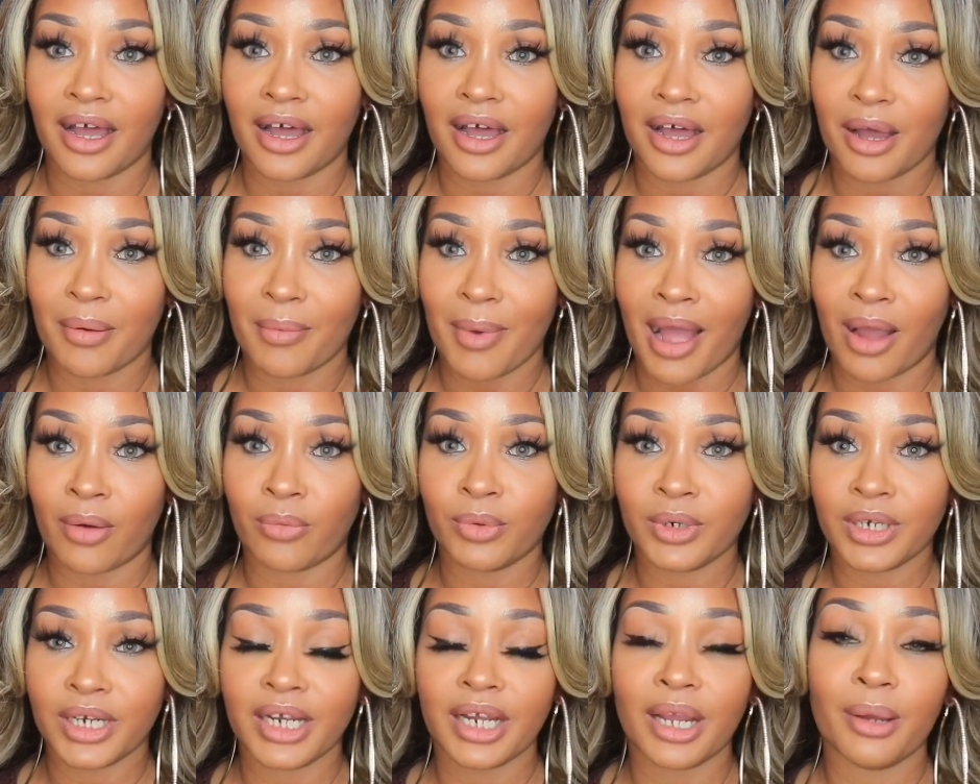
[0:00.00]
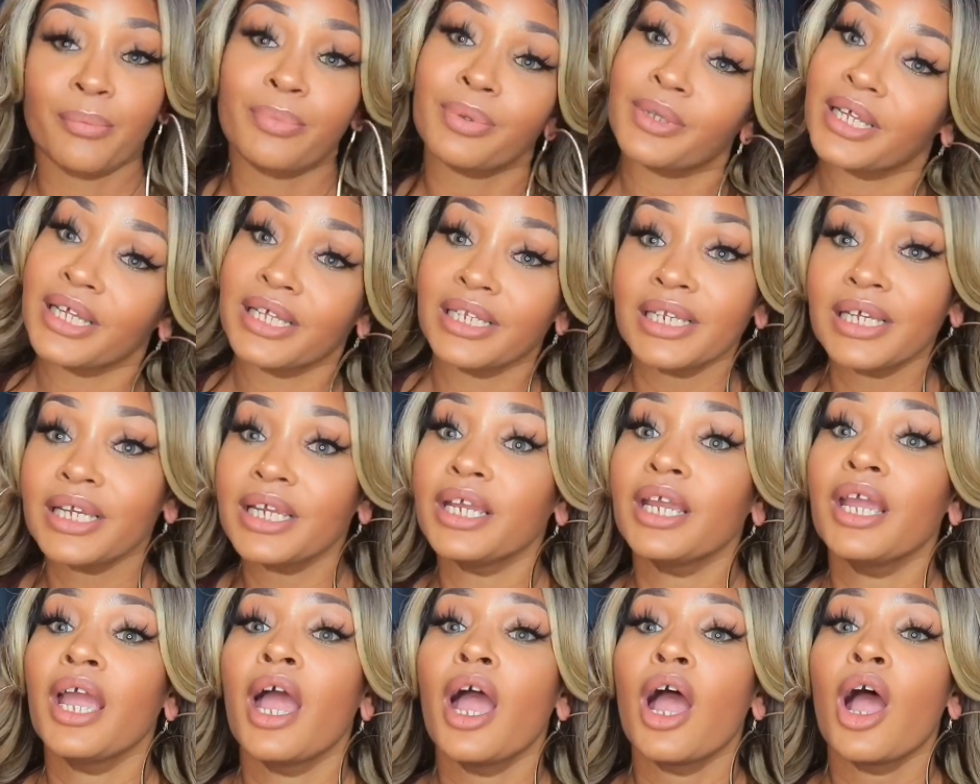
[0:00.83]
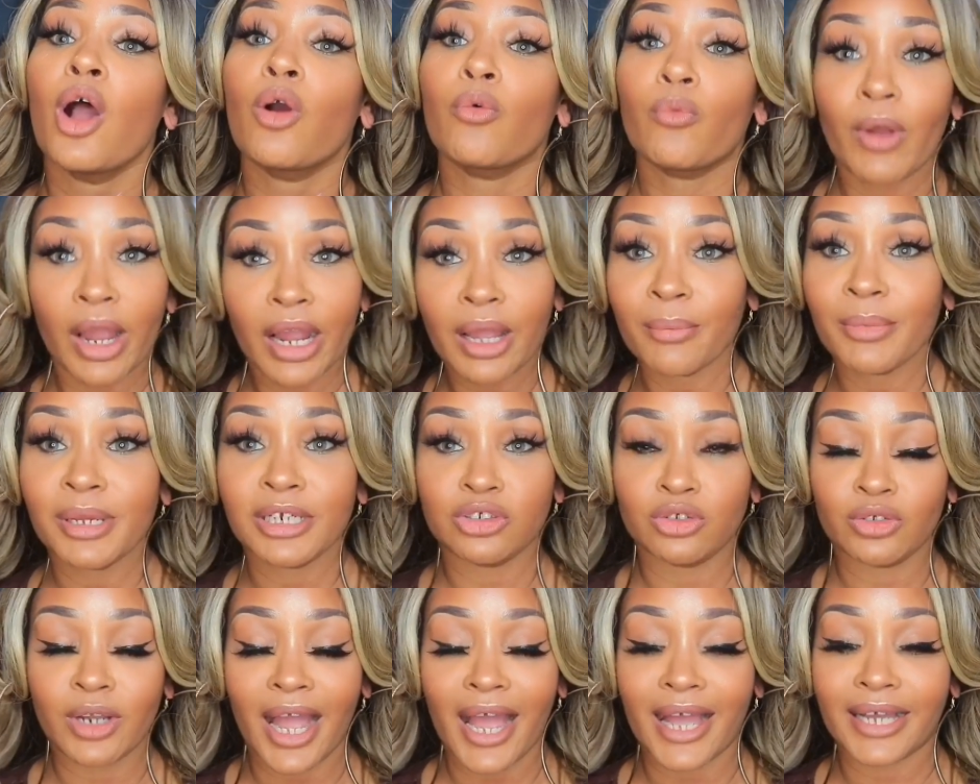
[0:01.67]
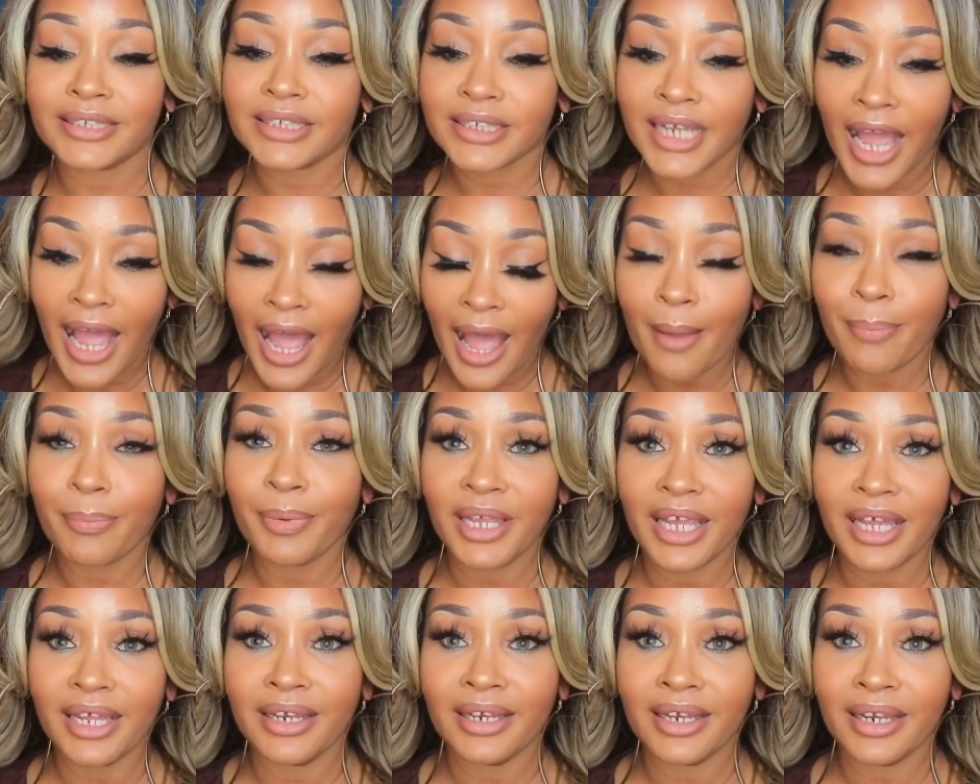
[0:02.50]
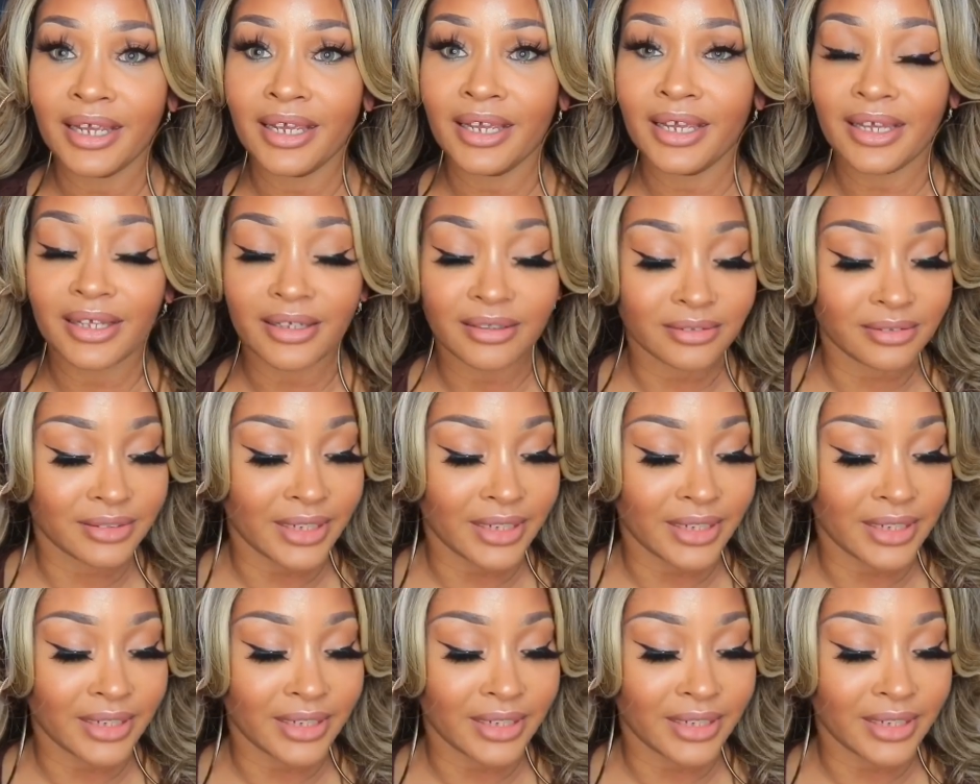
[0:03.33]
Um, I would completely recommend you guys copying it